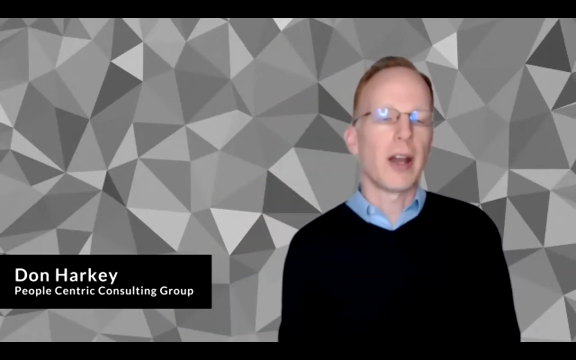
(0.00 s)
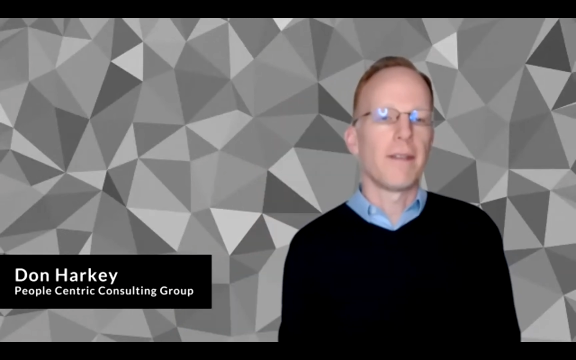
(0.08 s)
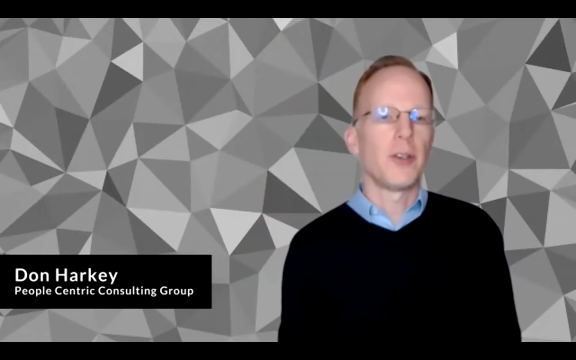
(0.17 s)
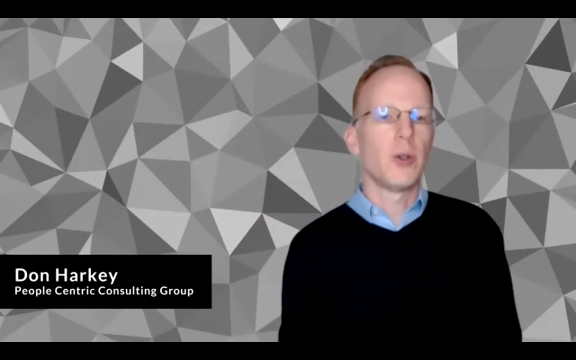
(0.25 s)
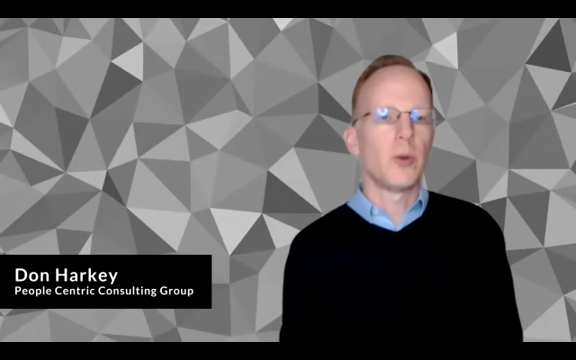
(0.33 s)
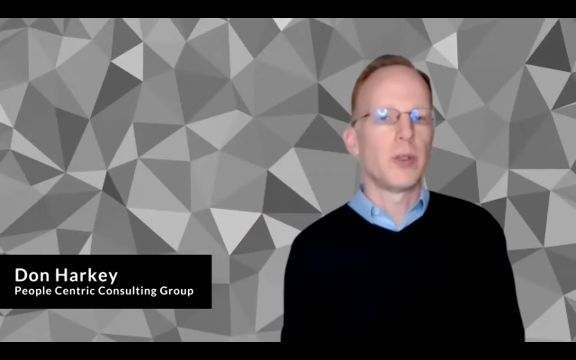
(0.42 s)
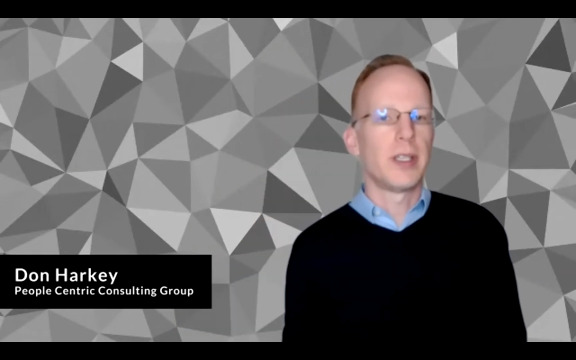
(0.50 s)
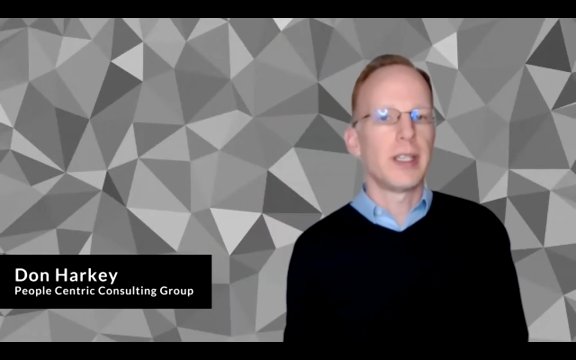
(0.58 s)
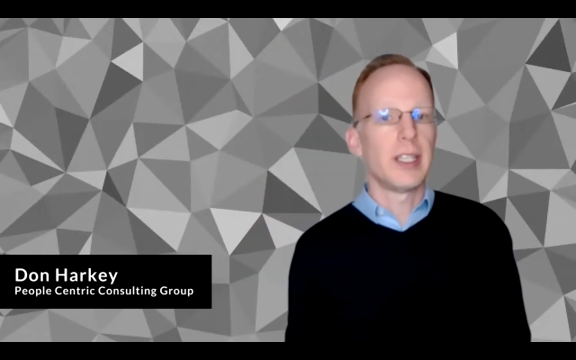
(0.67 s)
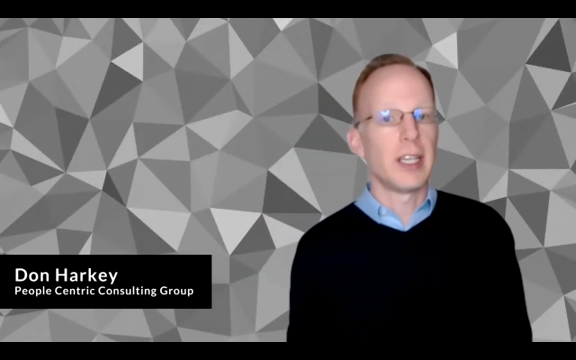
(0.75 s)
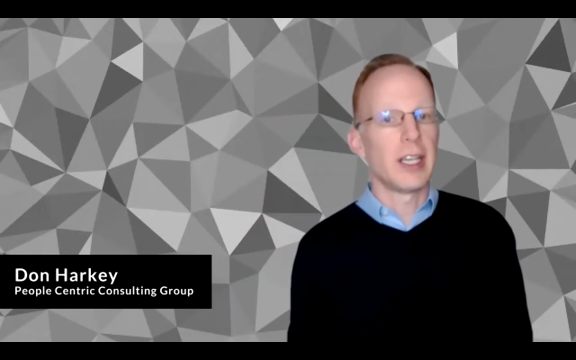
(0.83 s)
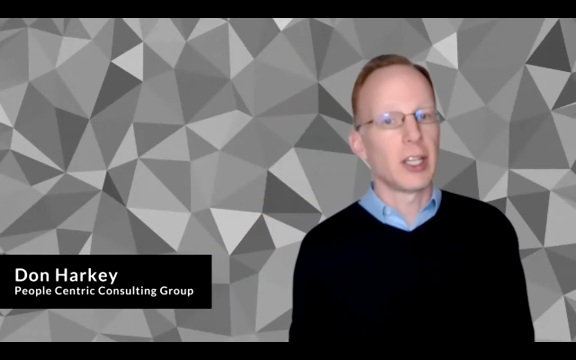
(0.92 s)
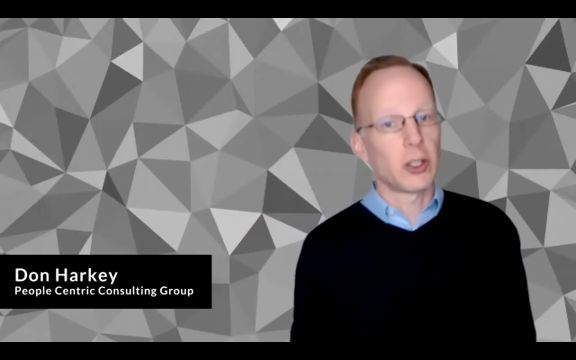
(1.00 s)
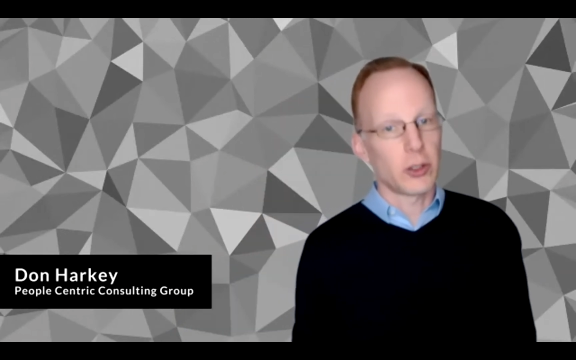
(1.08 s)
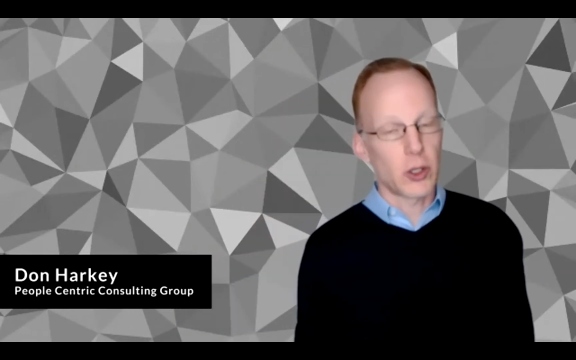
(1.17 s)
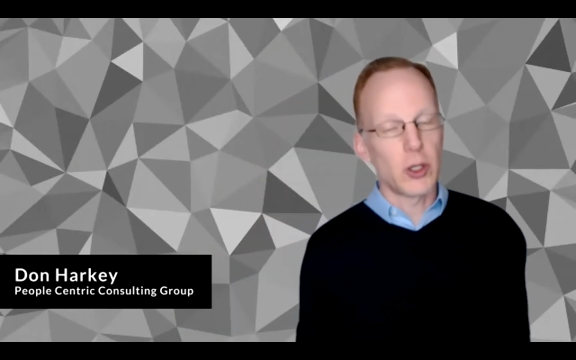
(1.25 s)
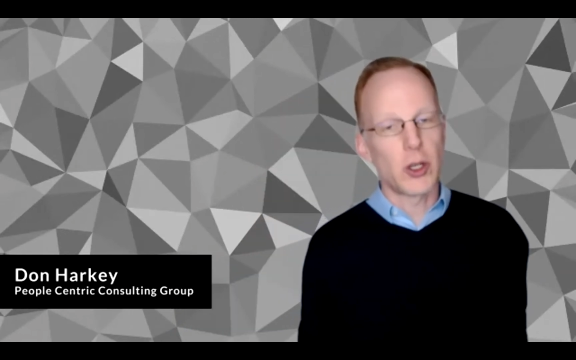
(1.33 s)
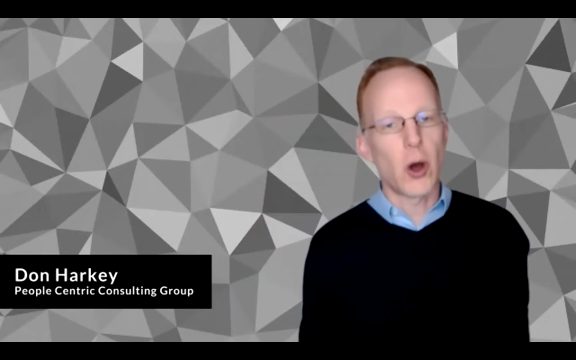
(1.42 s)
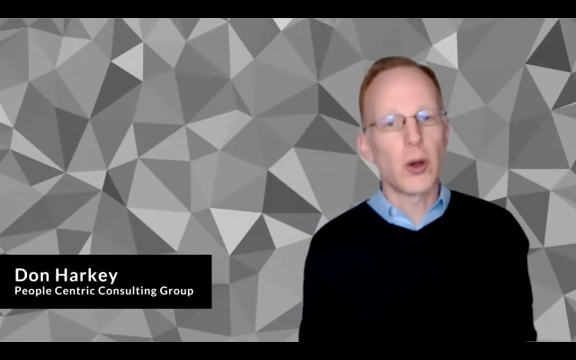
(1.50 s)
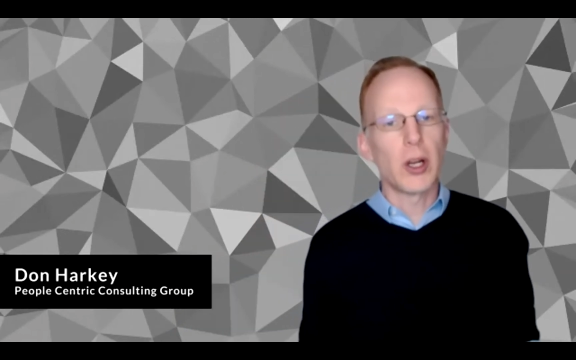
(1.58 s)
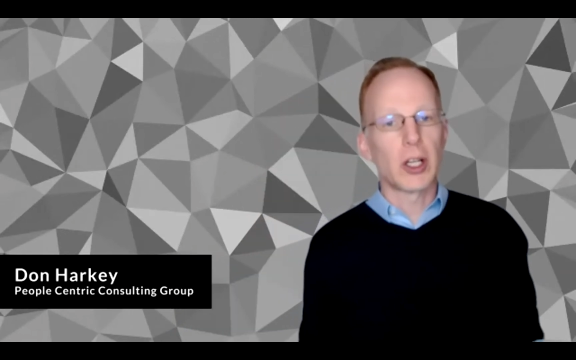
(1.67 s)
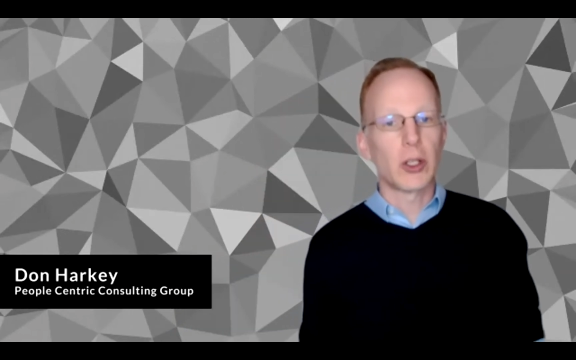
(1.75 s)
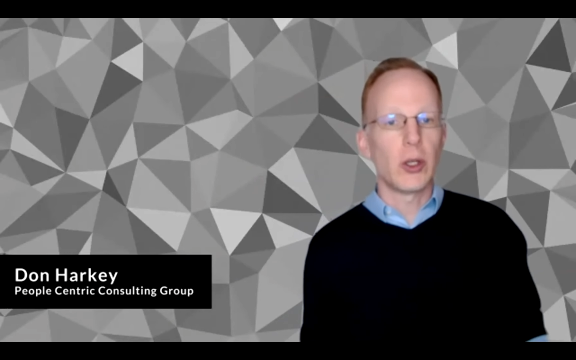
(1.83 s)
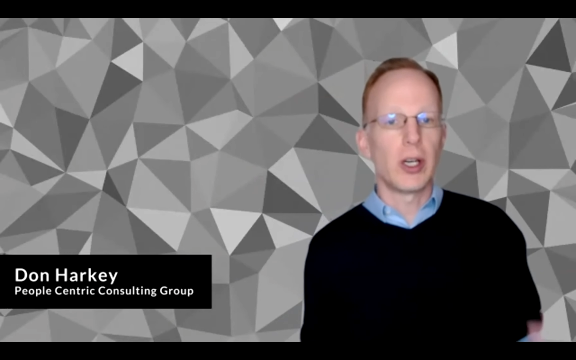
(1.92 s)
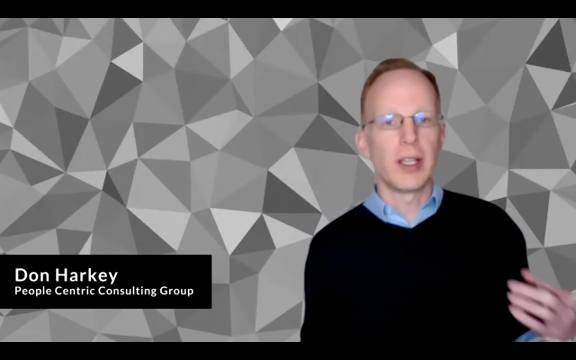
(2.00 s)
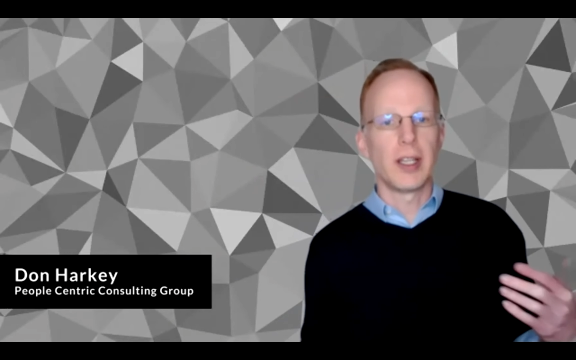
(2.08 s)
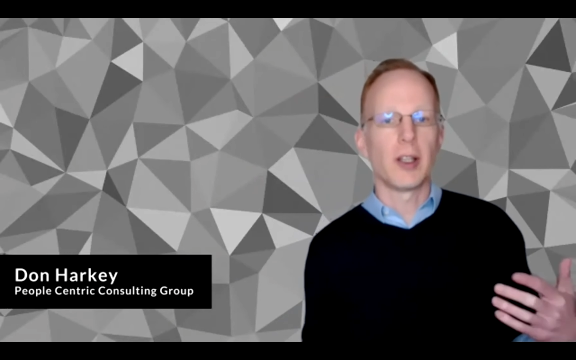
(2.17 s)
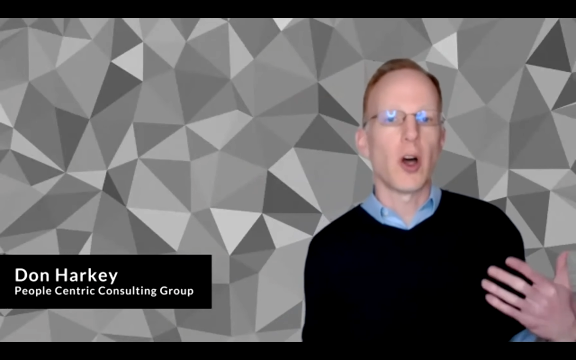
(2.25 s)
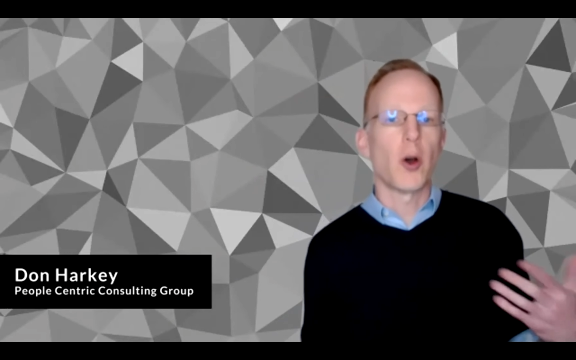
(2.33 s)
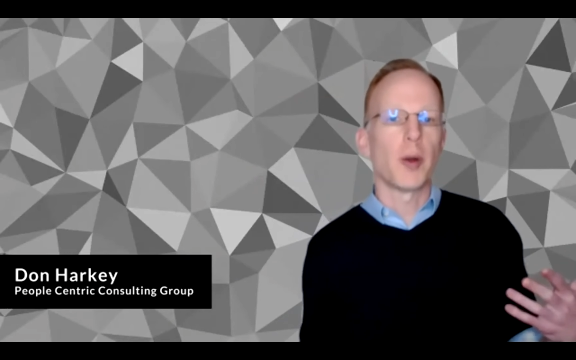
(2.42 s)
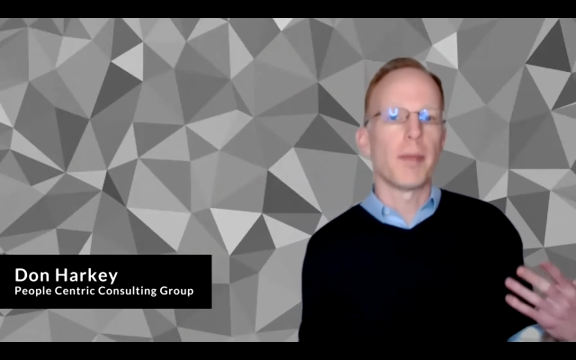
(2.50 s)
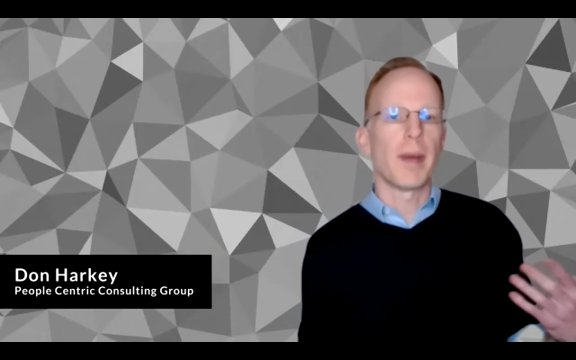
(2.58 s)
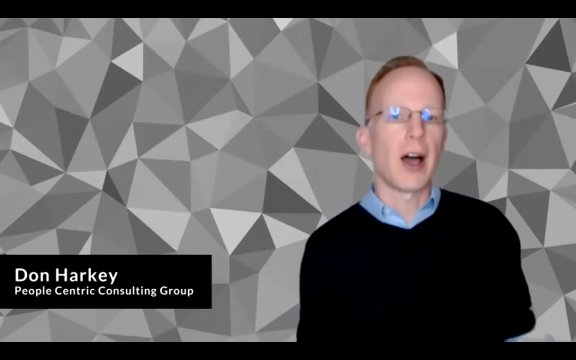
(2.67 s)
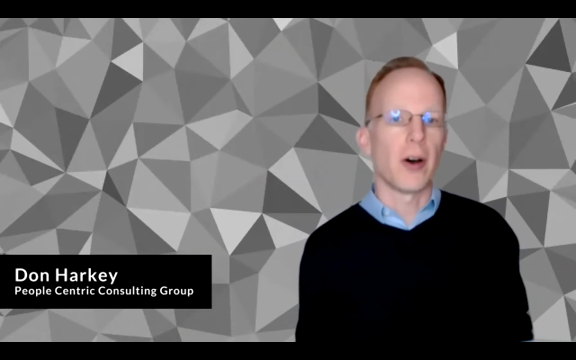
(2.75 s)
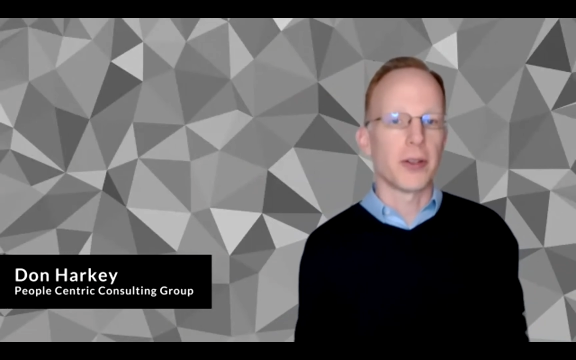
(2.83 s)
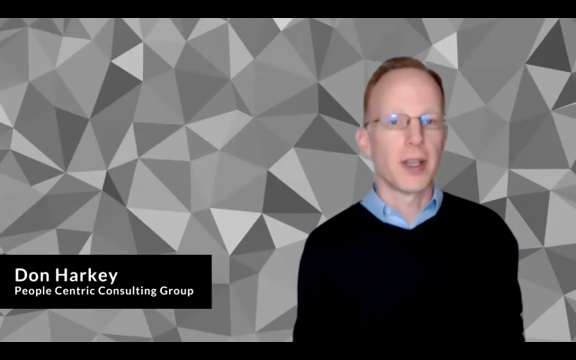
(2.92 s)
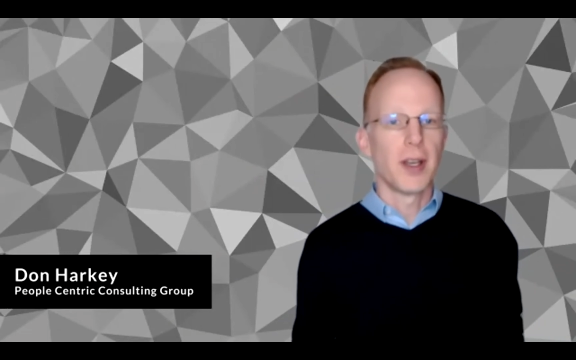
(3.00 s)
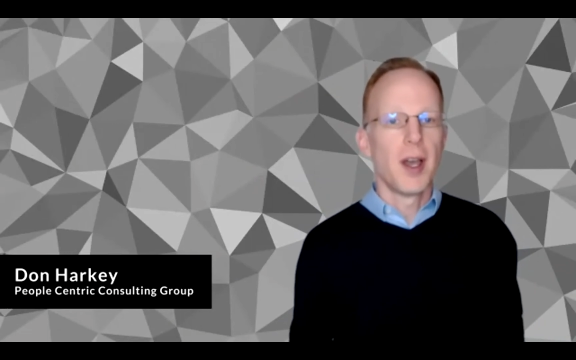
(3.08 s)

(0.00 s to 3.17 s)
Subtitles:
if you didn't include, so you don't include it in the loan amount,